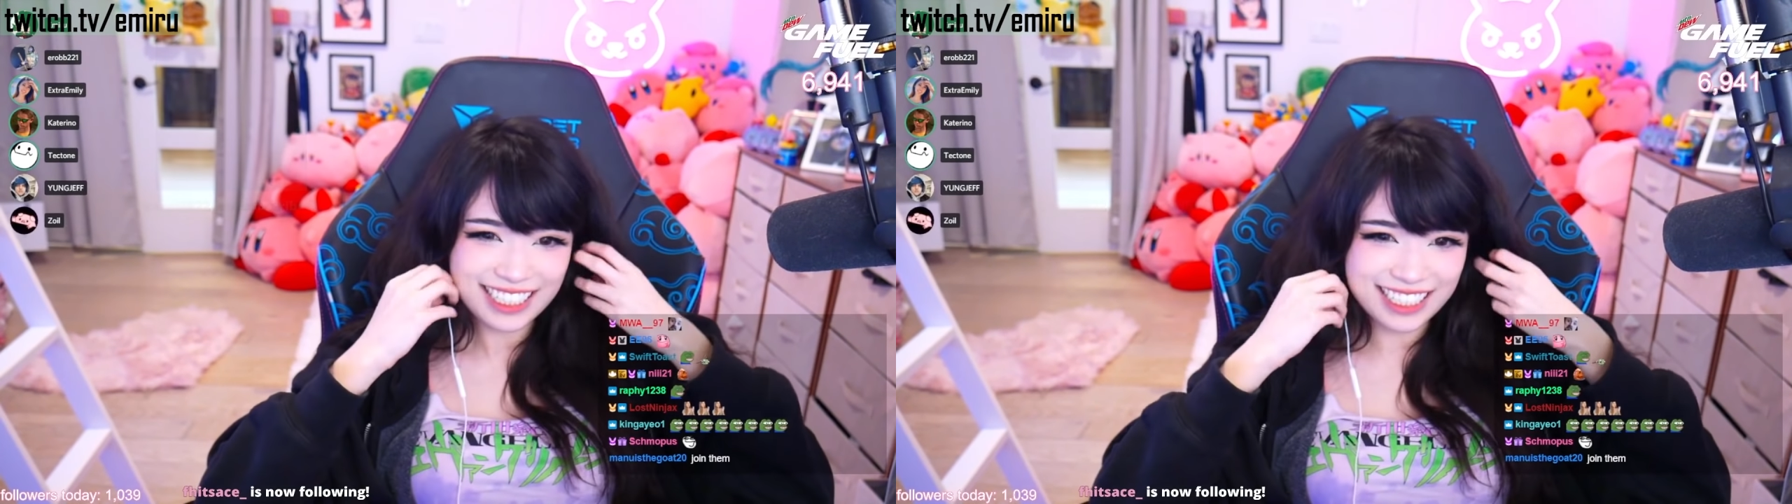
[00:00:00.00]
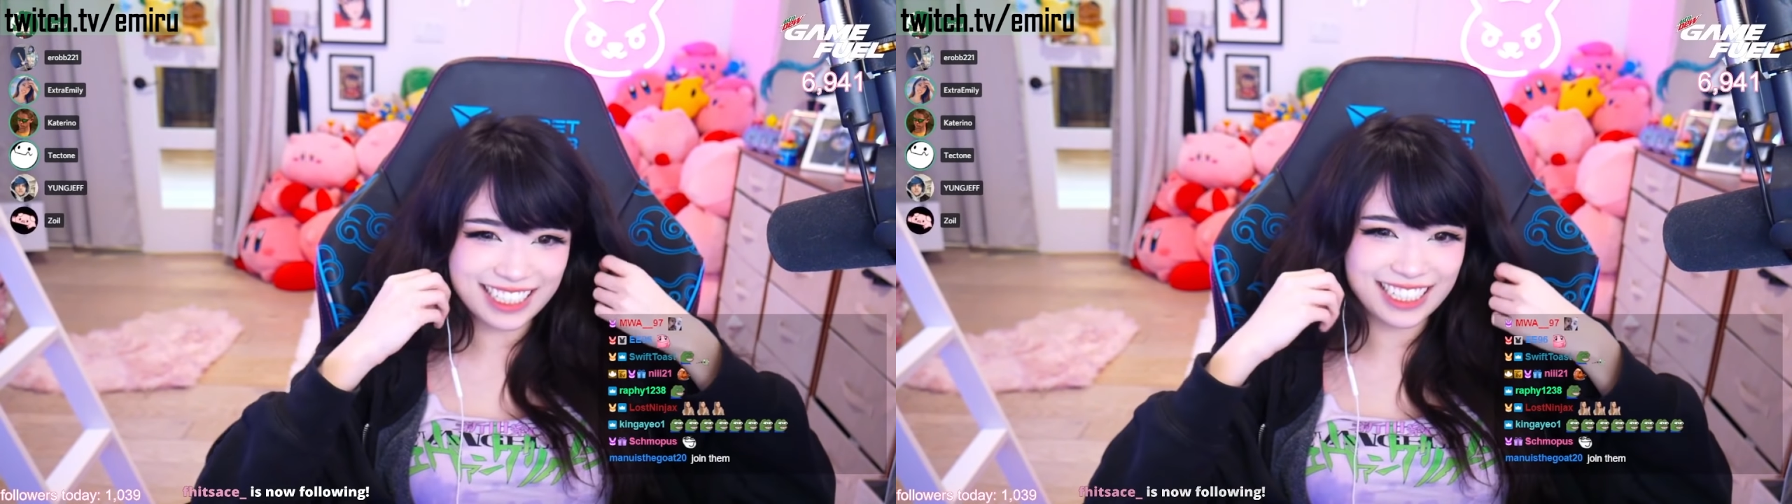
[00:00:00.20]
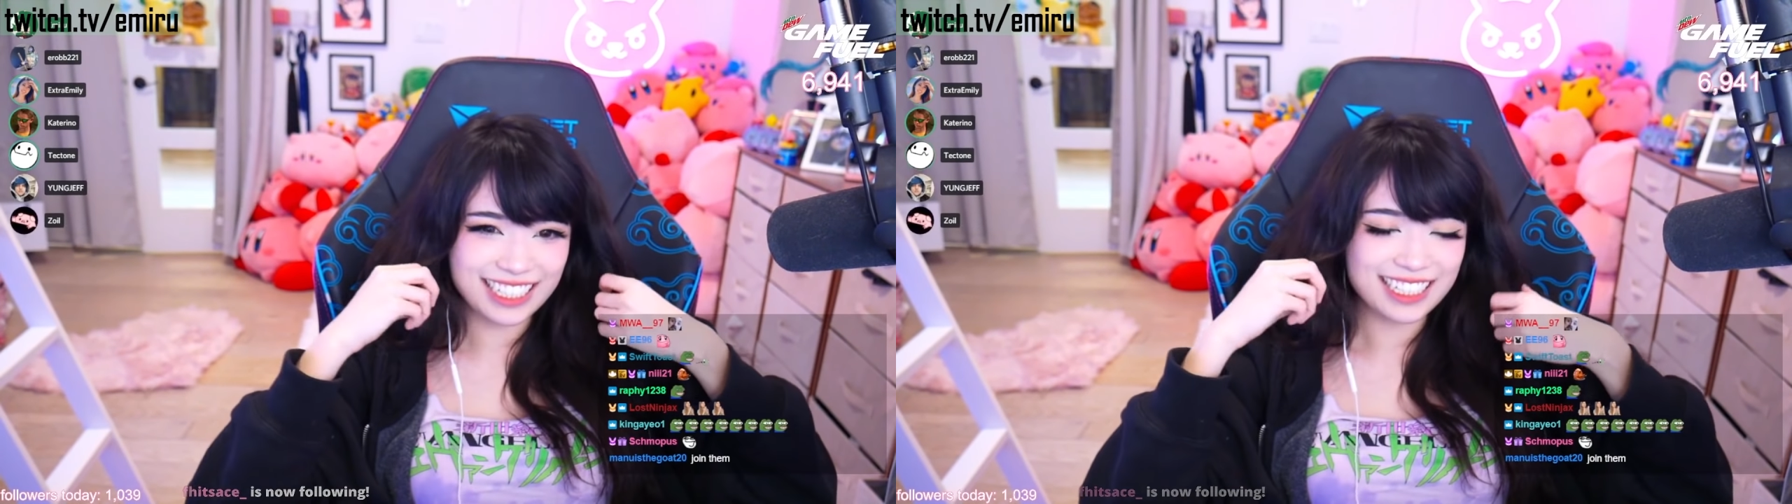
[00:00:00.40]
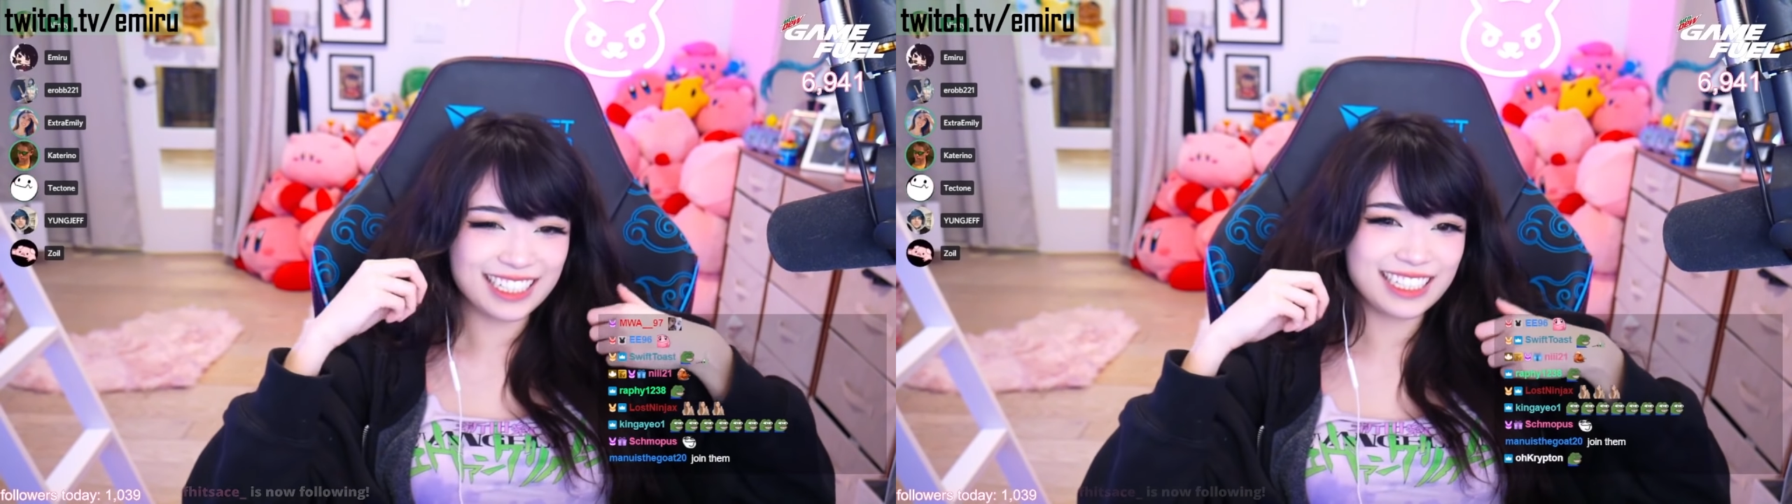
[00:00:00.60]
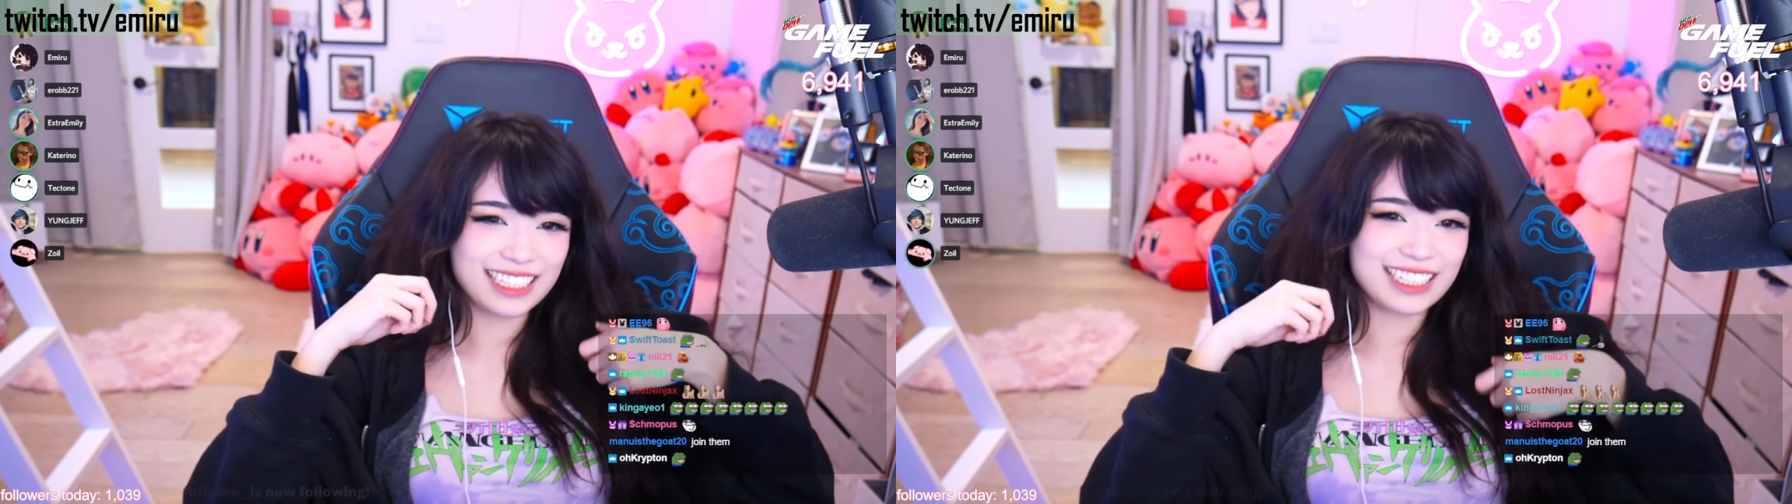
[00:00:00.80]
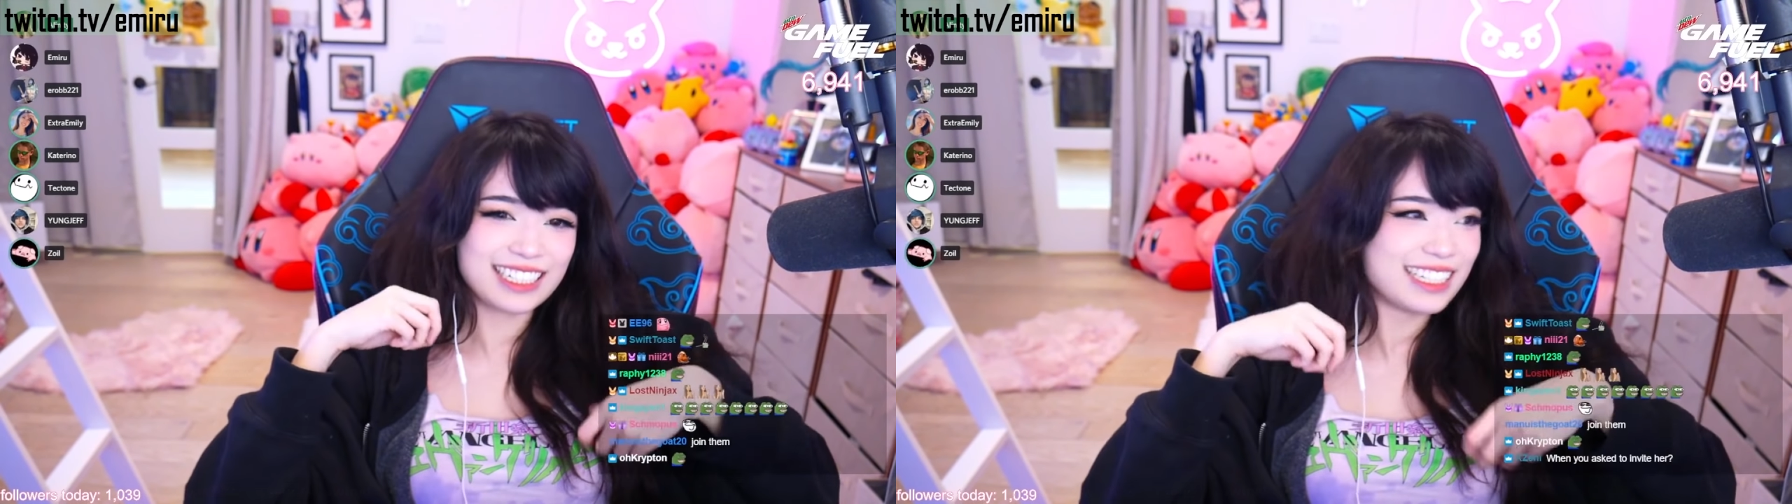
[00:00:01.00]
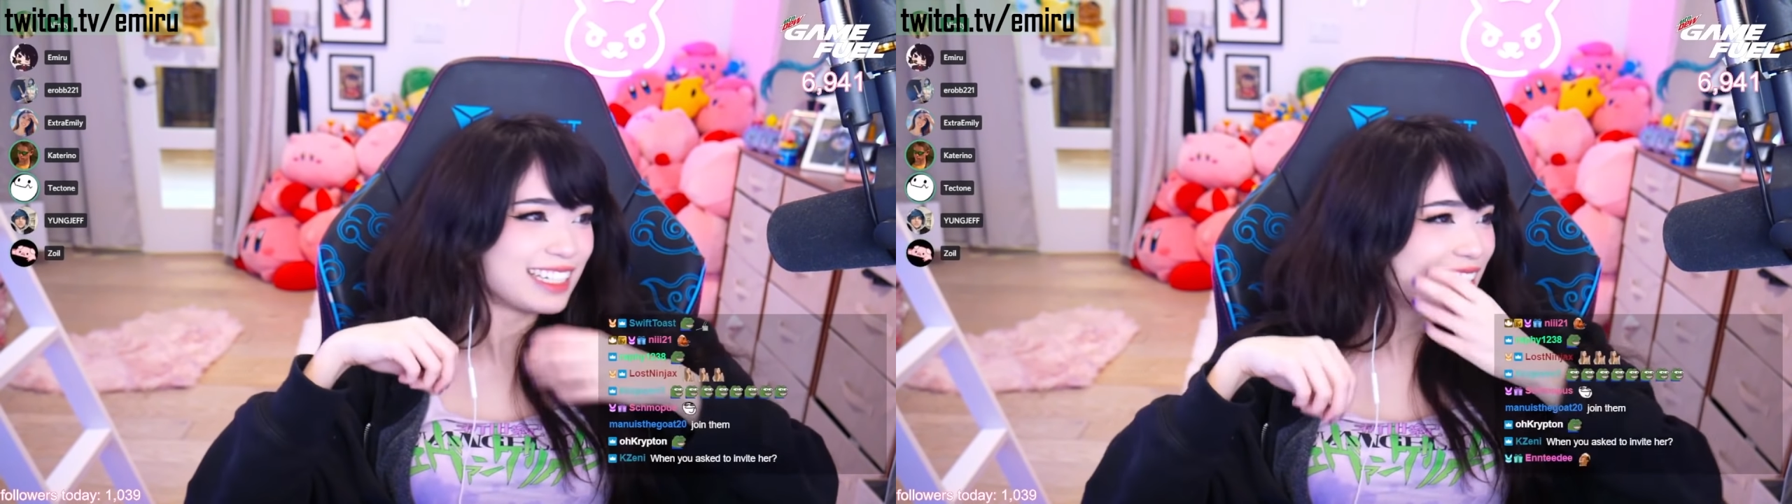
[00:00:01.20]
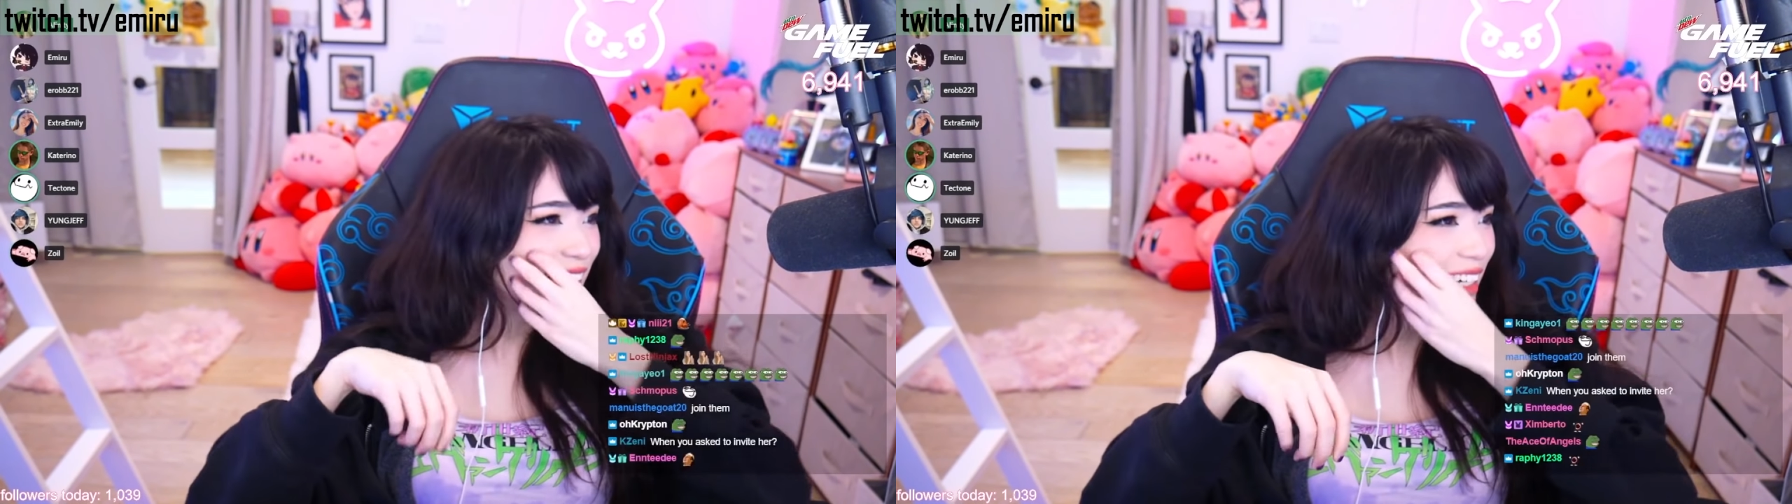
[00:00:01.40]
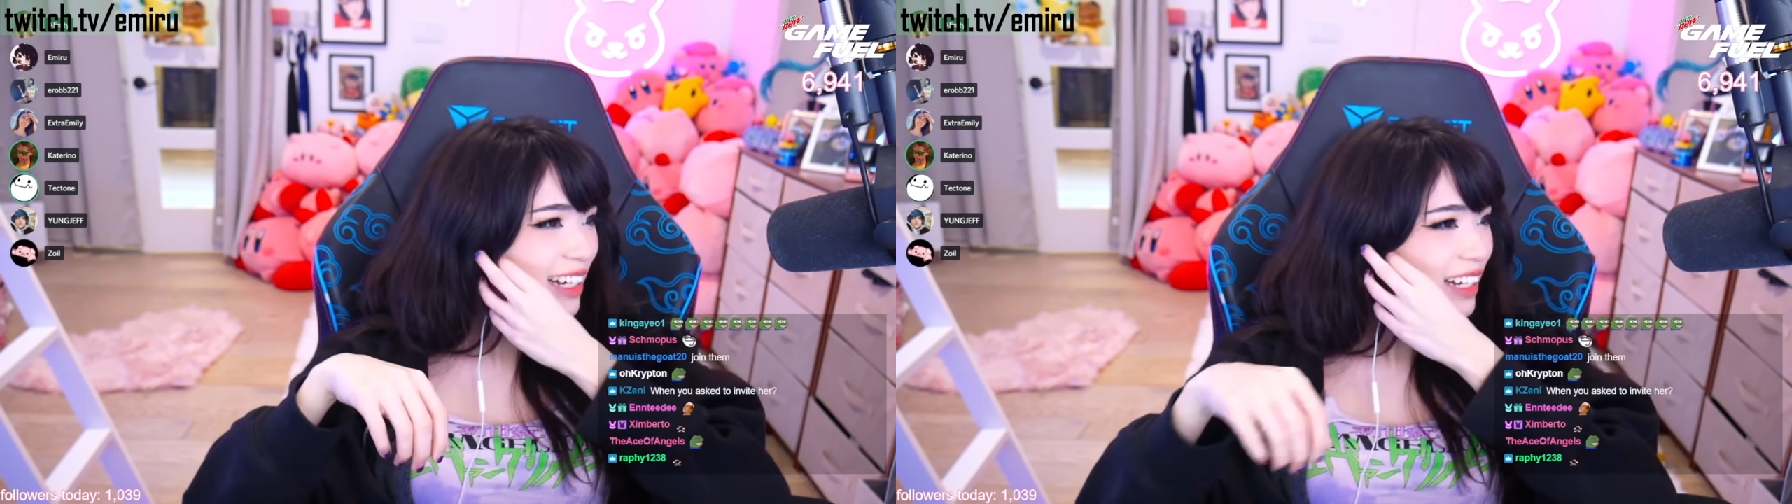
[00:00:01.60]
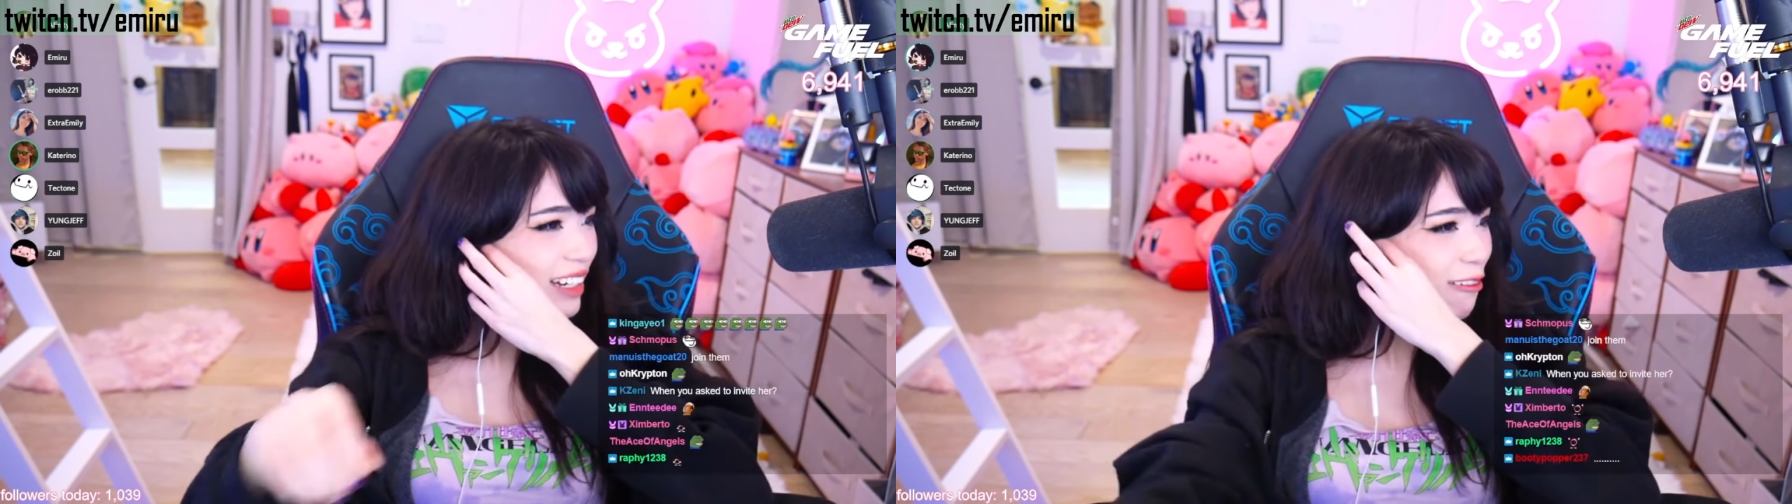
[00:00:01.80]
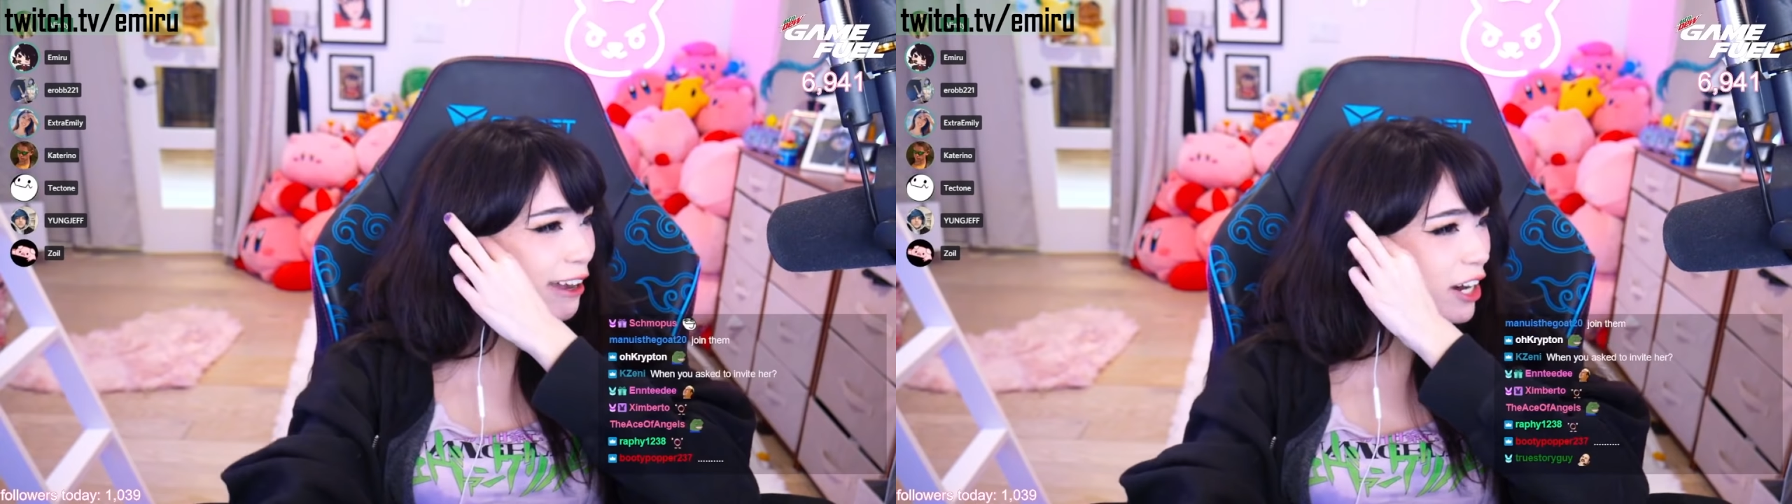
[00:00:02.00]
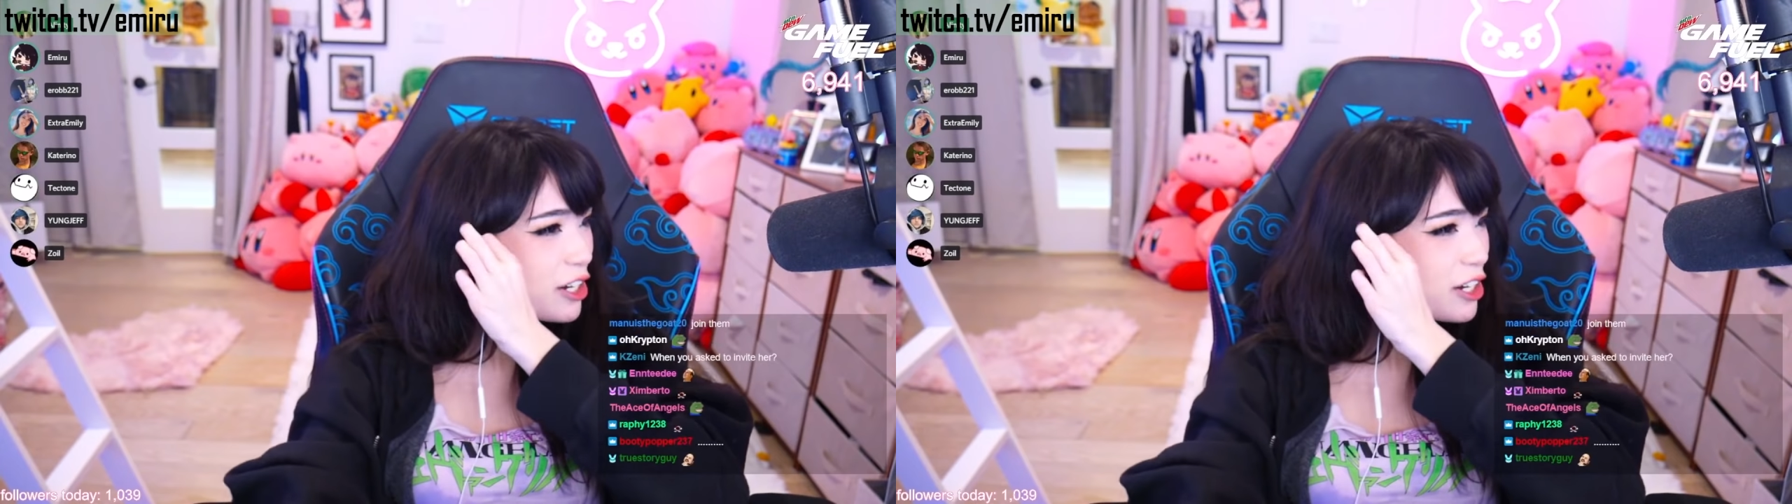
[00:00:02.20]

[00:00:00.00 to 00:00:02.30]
sorry. wait,